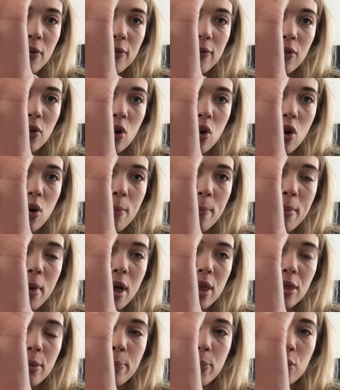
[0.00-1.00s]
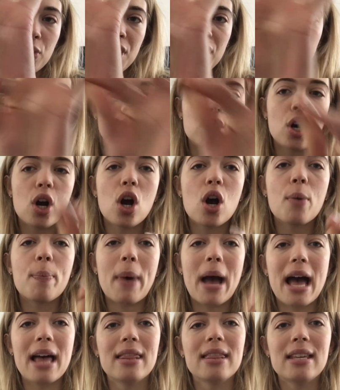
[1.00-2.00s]
from the Body Shop,
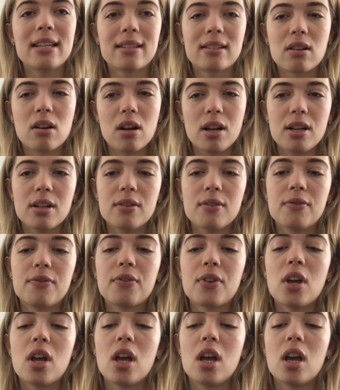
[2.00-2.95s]
and this kind of